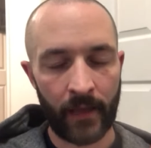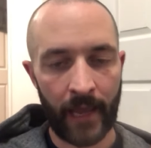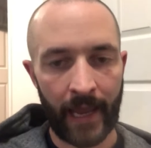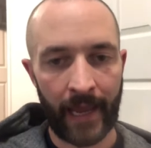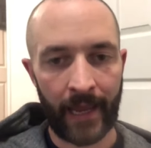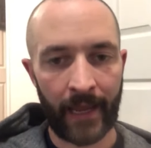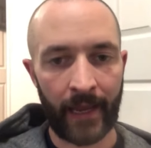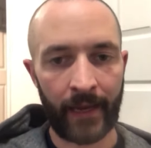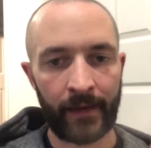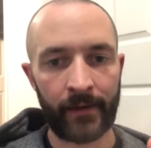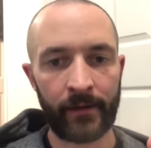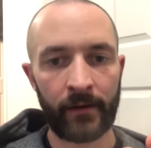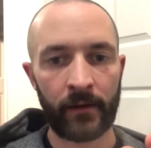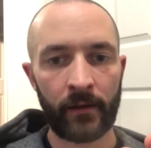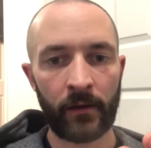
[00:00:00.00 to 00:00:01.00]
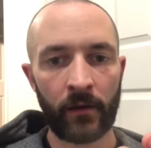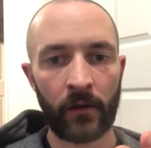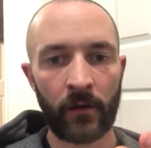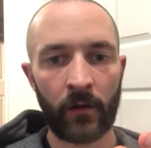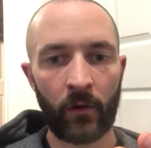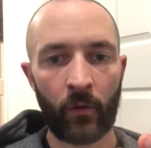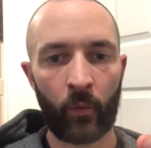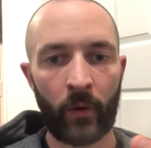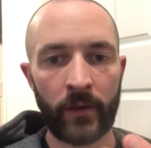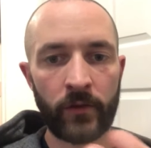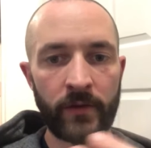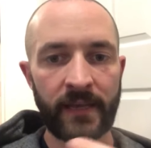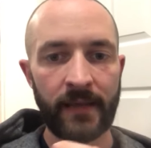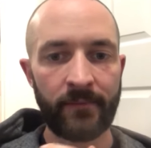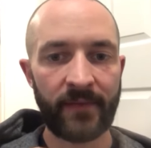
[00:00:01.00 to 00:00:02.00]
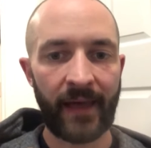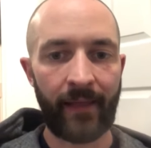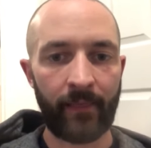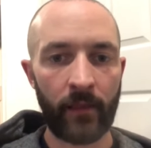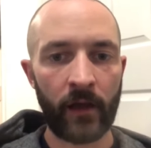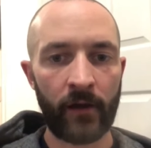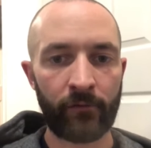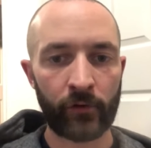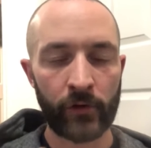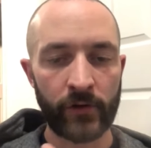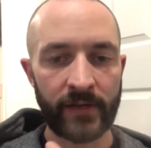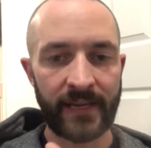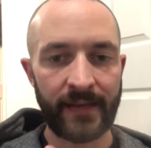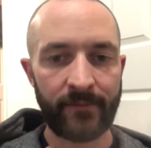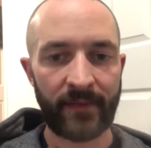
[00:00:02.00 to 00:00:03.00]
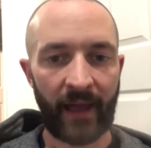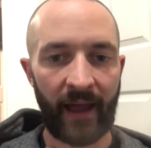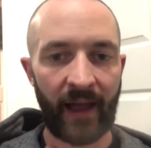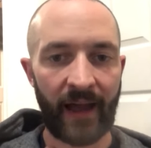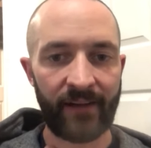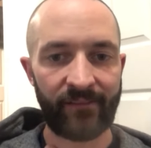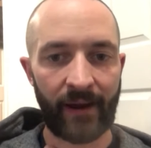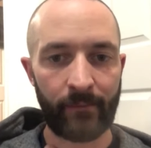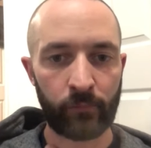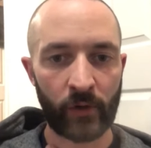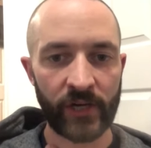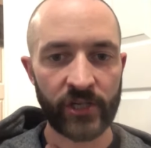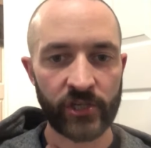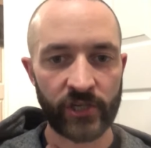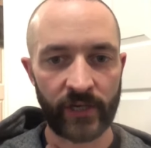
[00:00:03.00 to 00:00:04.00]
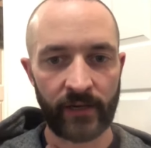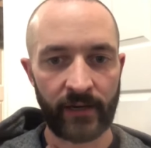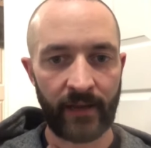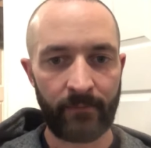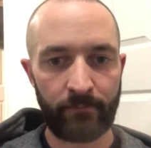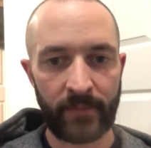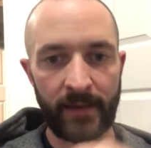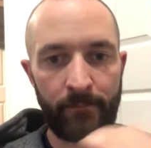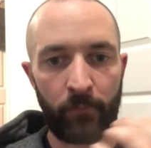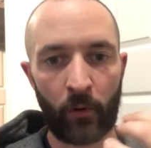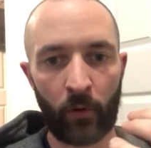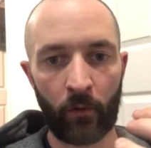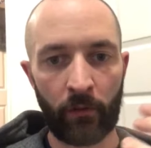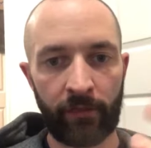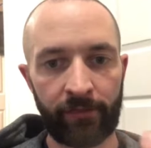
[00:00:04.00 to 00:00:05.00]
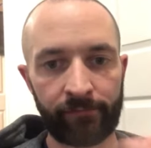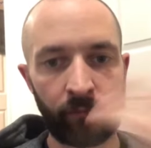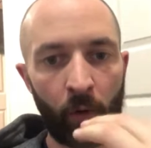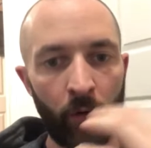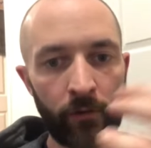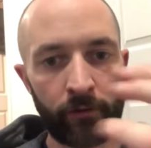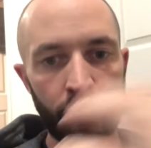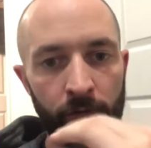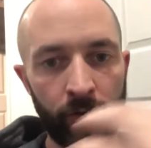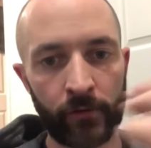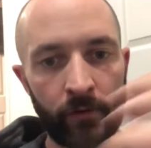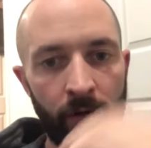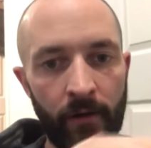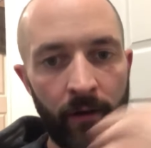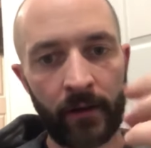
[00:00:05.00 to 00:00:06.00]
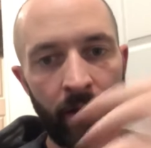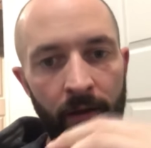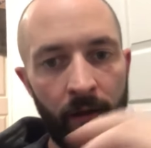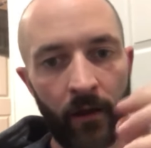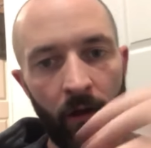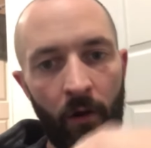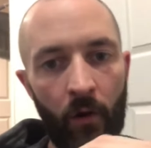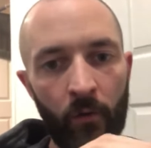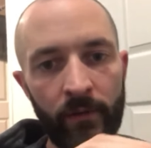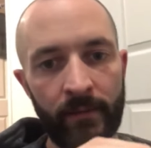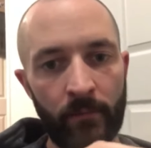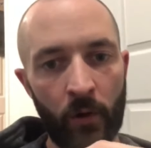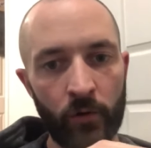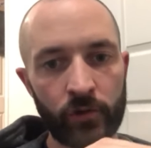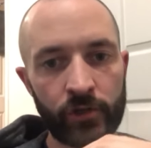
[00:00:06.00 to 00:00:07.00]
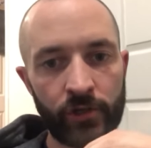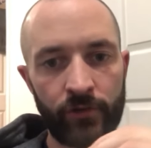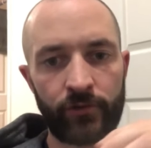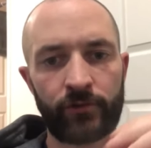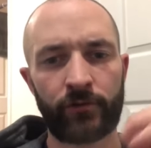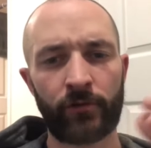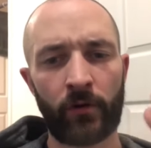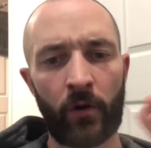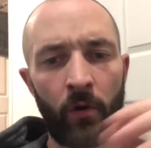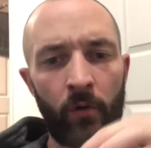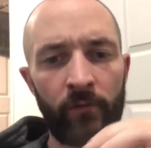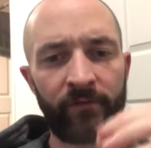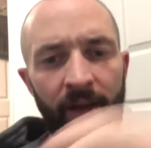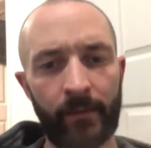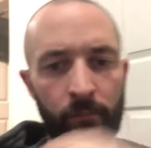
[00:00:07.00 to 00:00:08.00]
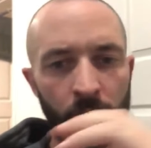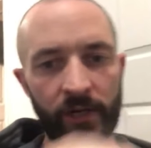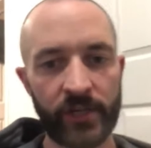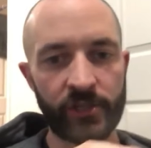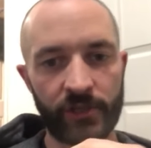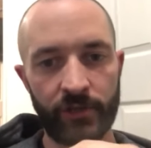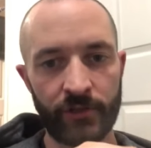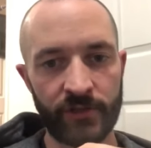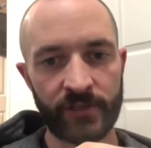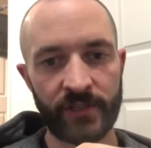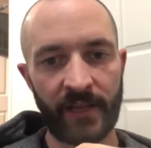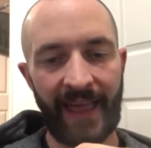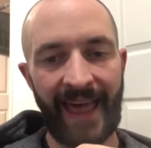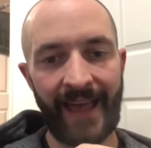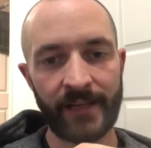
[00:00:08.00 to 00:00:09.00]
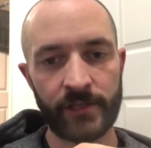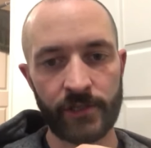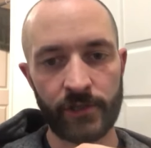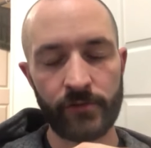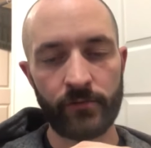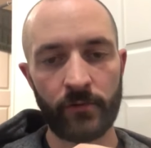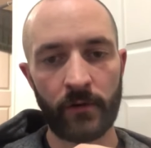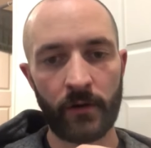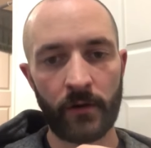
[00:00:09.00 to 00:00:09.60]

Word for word: And when you keep that love or you keep that high vibration and people throw their own emotions, their own vibrations at you,